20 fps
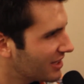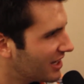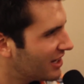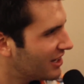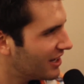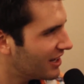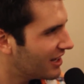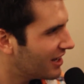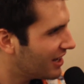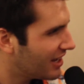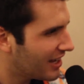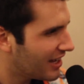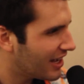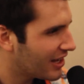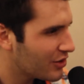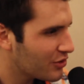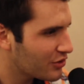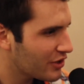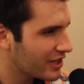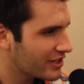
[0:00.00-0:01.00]
I,
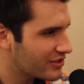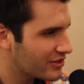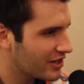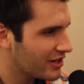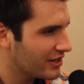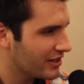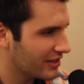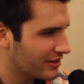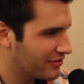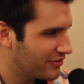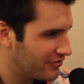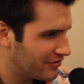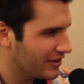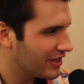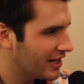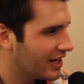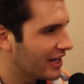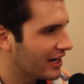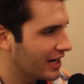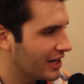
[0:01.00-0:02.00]
I don't like try to like
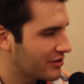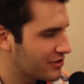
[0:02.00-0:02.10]
fit in.